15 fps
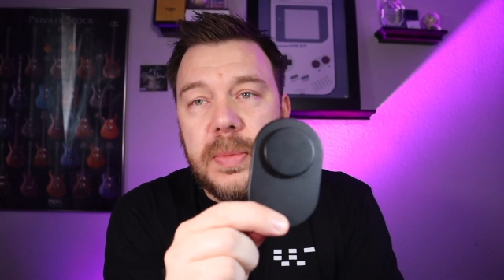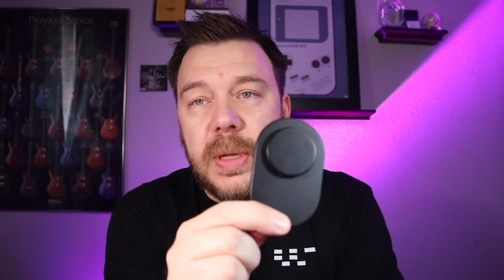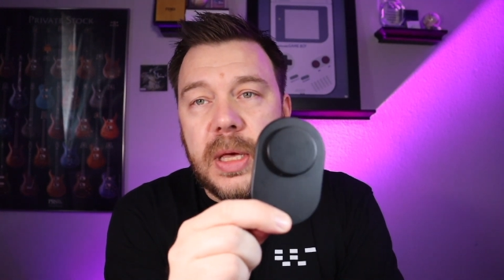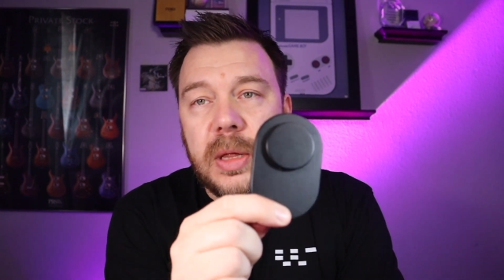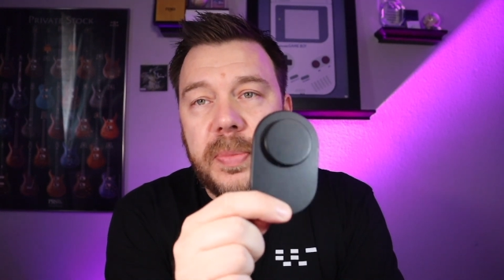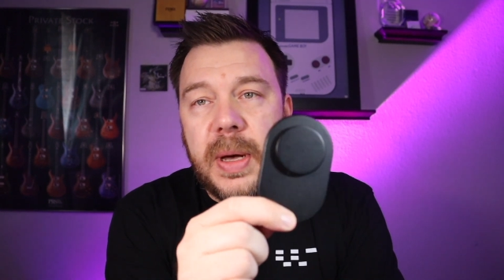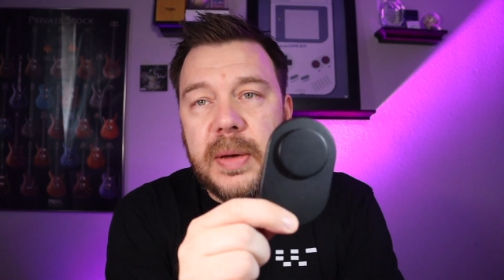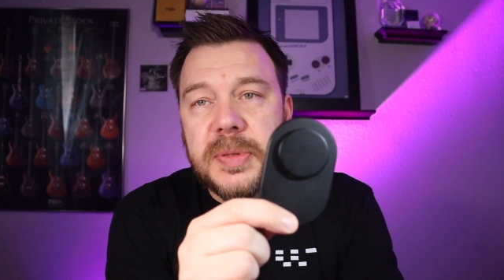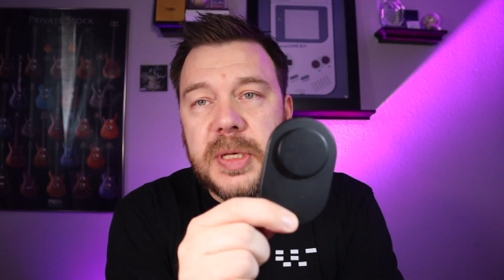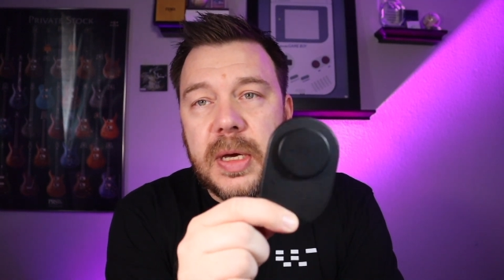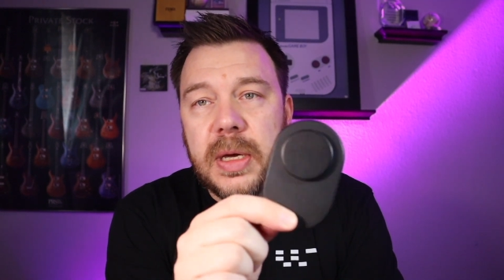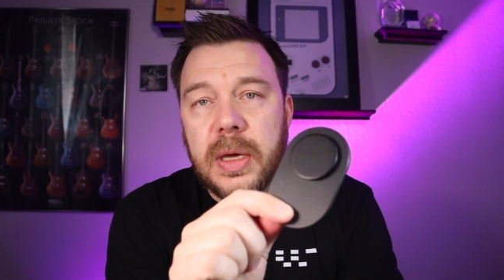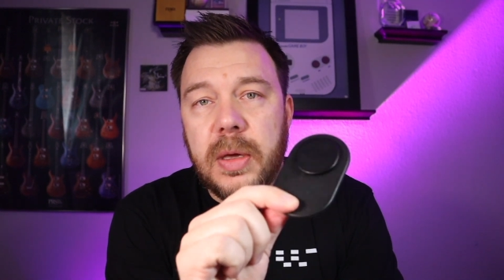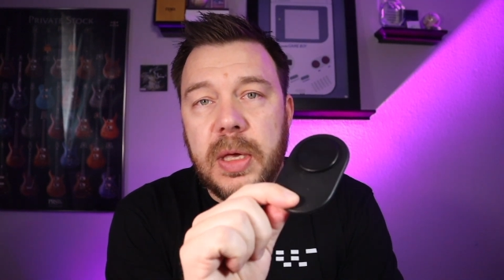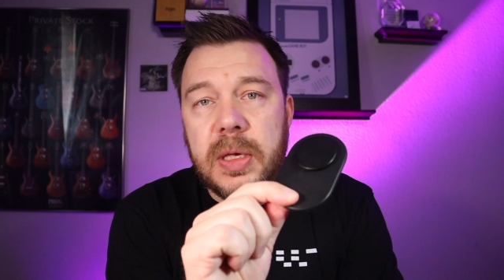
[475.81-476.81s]
Now the pop
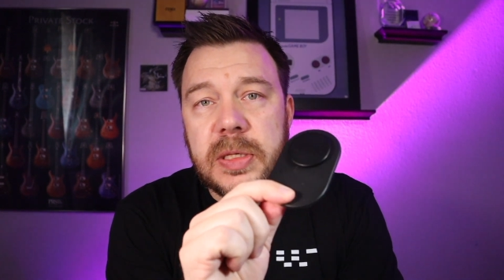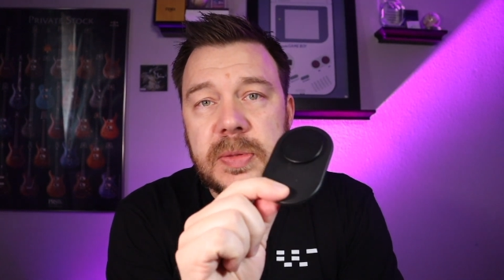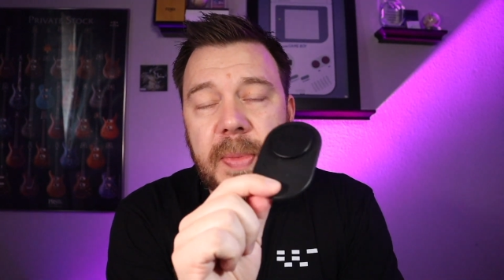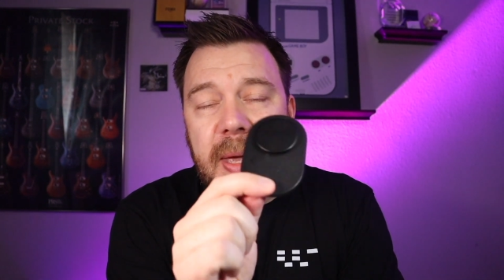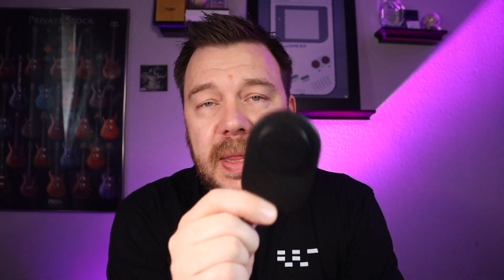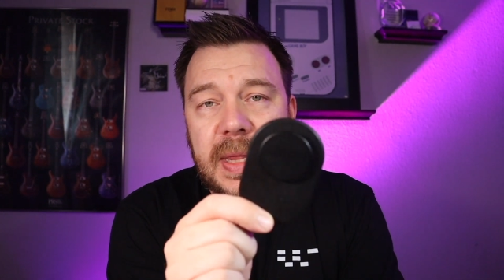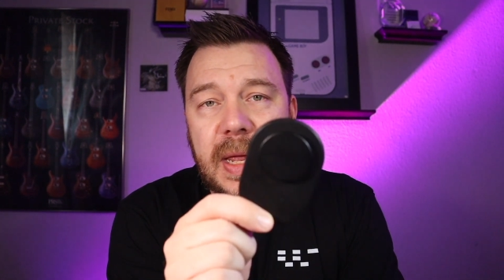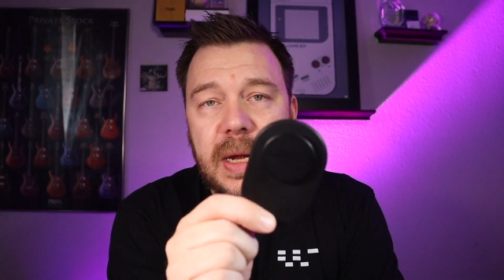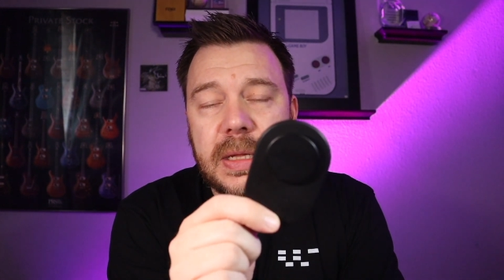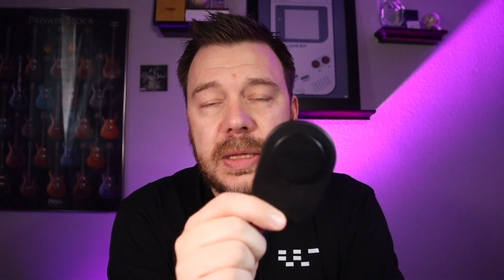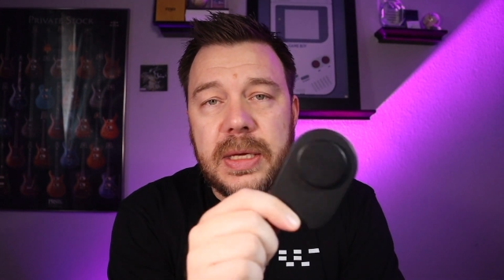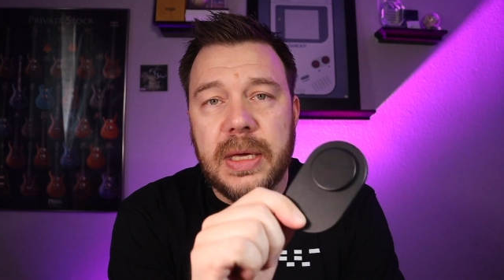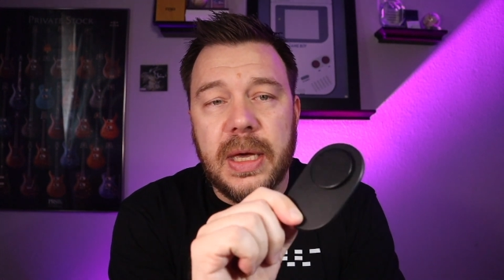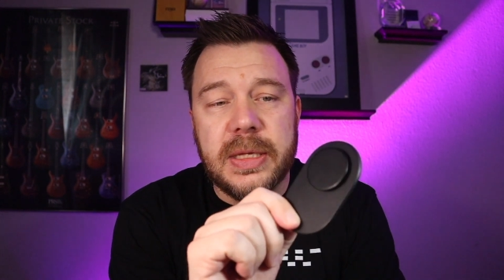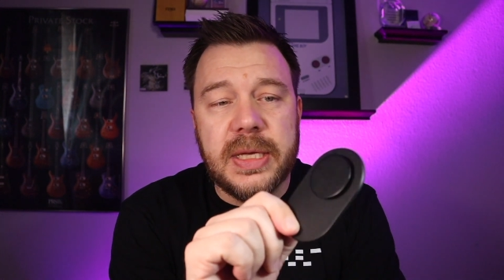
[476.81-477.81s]
socket is
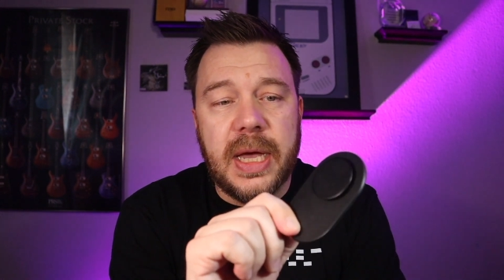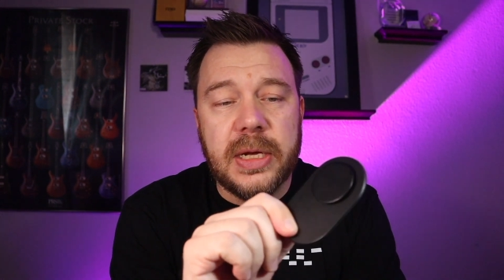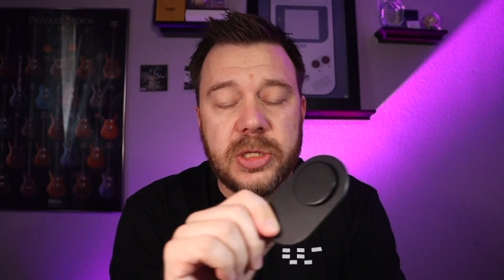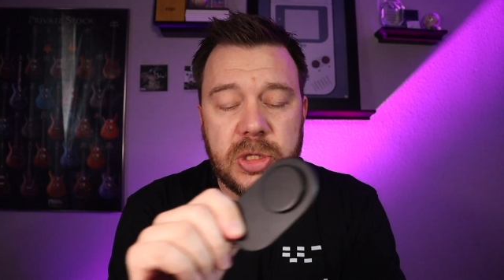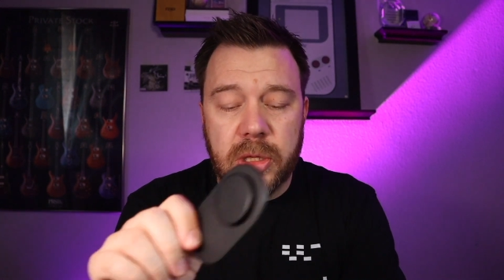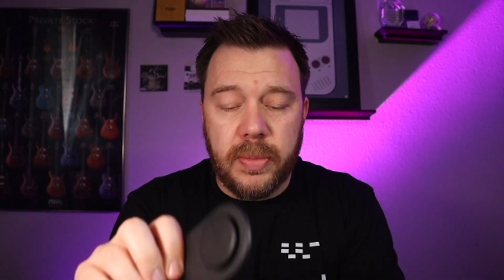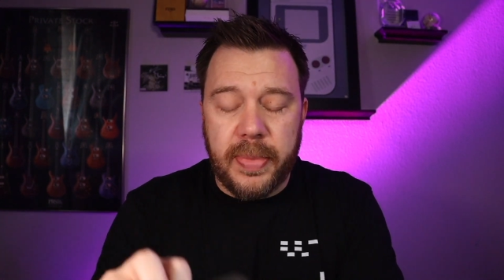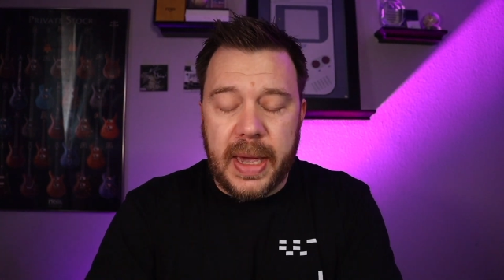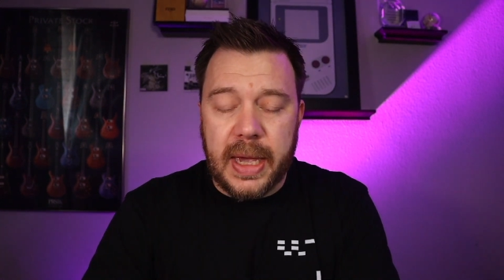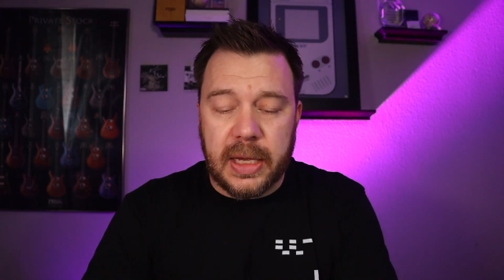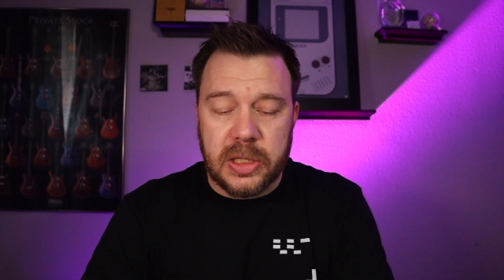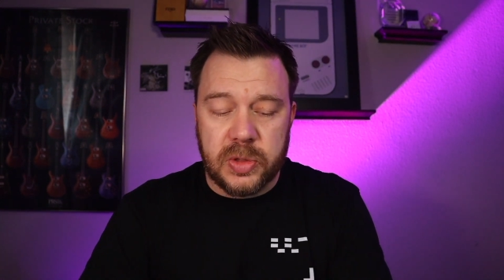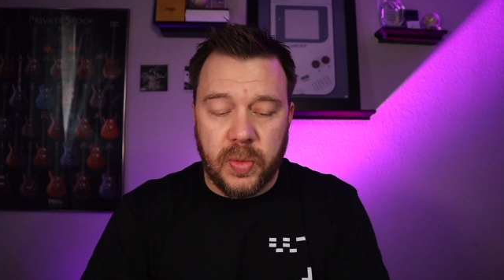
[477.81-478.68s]
magnetically attached to the back as